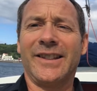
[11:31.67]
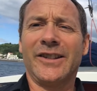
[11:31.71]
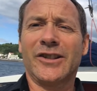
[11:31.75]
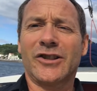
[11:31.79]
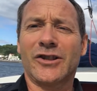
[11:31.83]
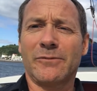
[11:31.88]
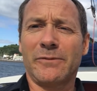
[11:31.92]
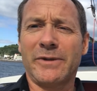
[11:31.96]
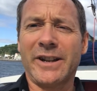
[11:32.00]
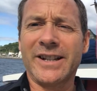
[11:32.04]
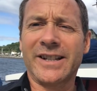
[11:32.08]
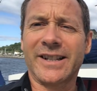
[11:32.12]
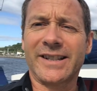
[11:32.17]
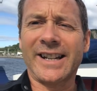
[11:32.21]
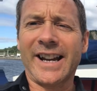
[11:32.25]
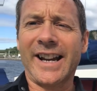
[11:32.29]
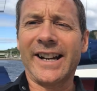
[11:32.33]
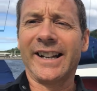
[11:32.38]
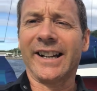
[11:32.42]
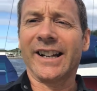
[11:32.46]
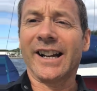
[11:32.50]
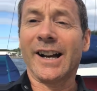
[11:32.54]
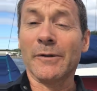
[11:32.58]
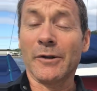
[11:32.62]
this will be
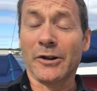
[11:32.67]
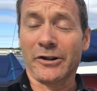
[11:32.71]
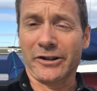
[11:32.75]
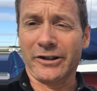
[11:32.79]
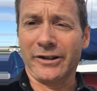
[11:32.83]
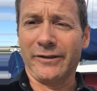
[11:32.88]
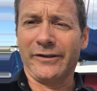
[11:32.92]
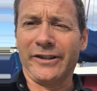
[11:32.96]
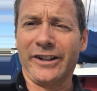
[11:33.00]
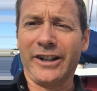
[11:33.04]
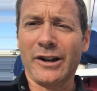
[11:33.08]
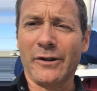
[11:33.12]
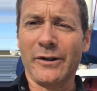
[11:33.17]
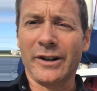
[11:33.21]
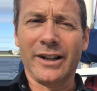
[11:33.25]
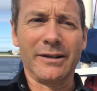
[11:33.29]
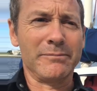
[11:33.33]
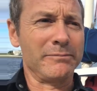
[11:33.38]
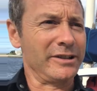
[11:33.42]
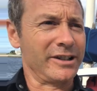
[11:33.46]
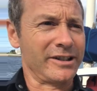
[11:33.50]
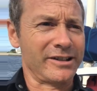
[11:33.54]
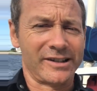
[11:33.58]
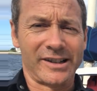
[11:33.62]
entertaining. I'm not going to video
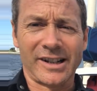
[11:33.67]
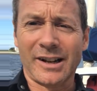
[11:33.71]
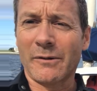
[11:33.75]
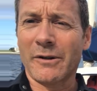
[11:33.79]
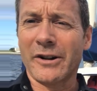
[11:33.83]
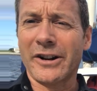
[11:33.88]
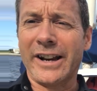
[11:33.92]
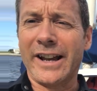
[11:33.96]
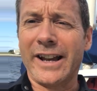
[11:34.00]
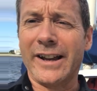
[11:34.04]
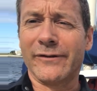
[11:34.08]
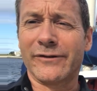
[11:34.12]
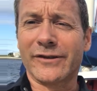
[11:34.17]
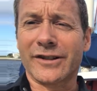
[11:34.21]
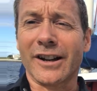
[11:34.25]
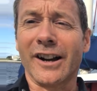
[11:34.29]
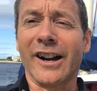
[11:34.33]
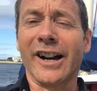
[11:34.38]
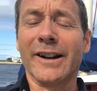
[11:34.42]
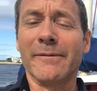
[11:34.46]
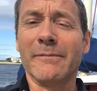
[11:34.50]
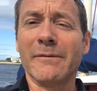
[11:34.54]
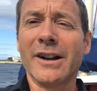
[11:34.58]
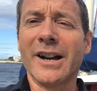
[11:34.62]
edit because I won't have
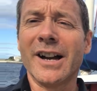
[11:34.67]
time.